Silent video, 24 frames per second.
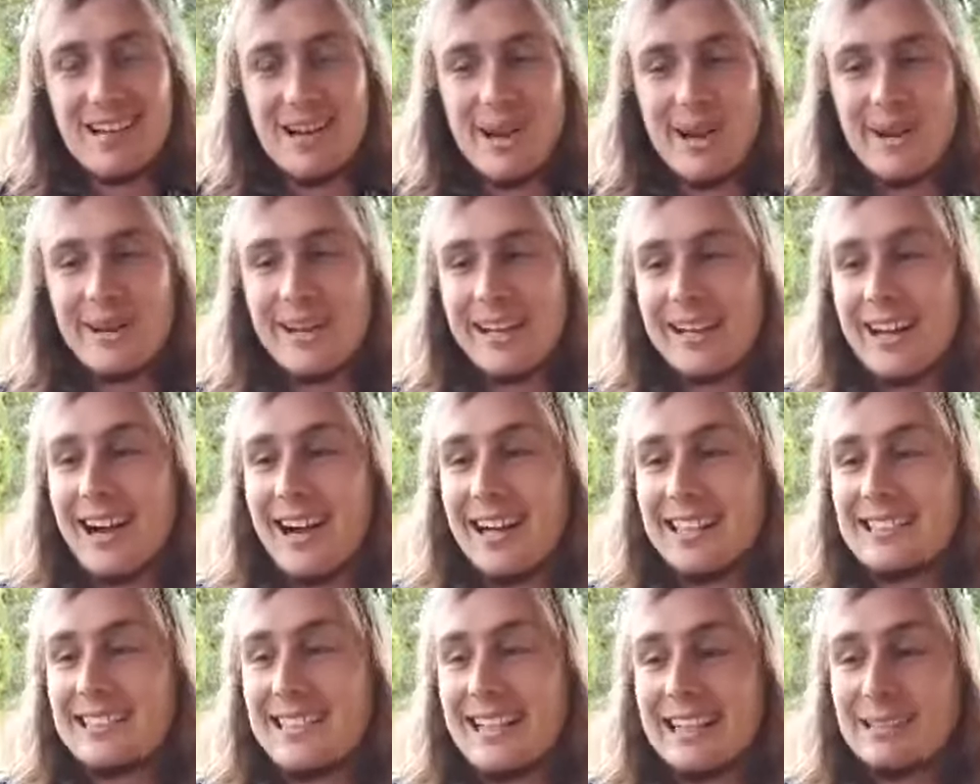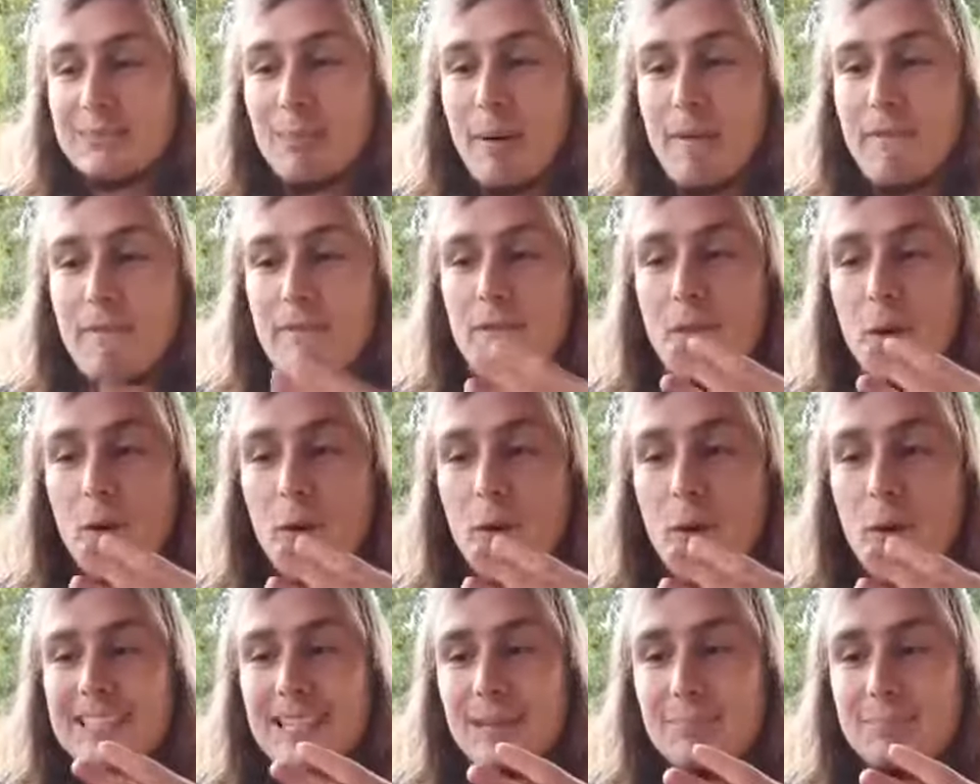Okay, guys, so that's my 4
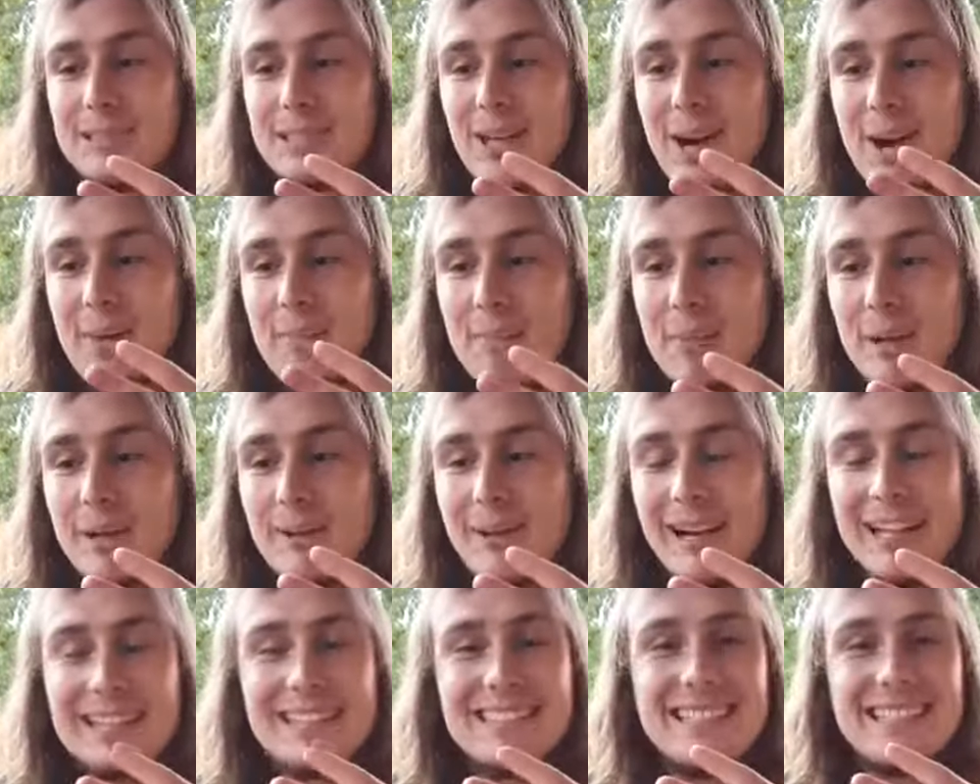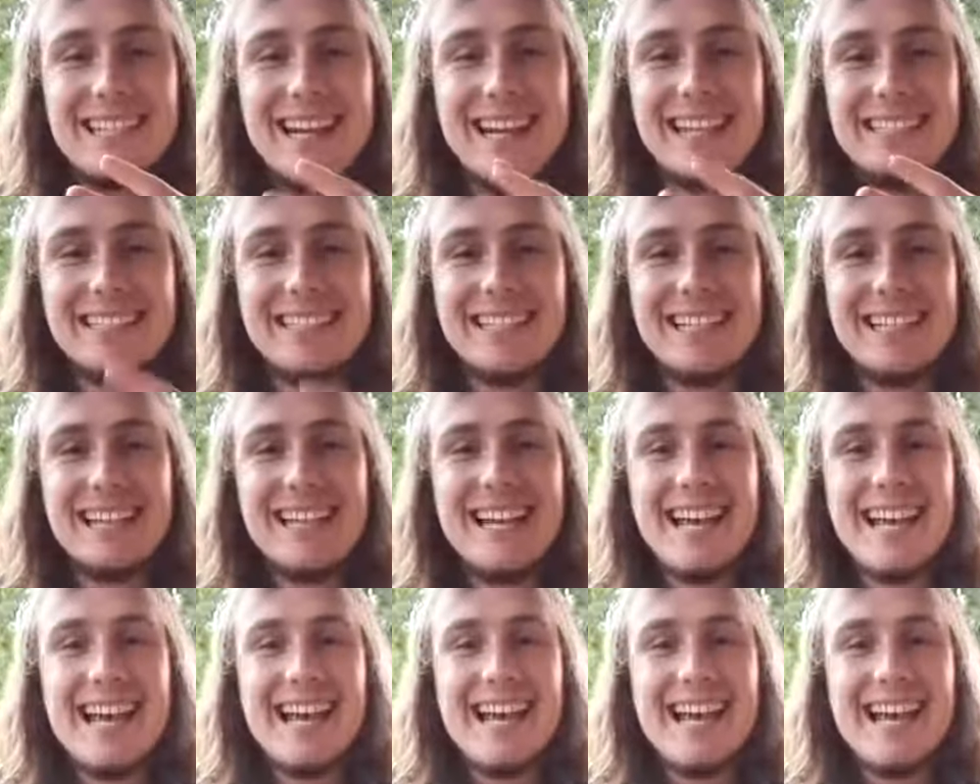tips on procrastination.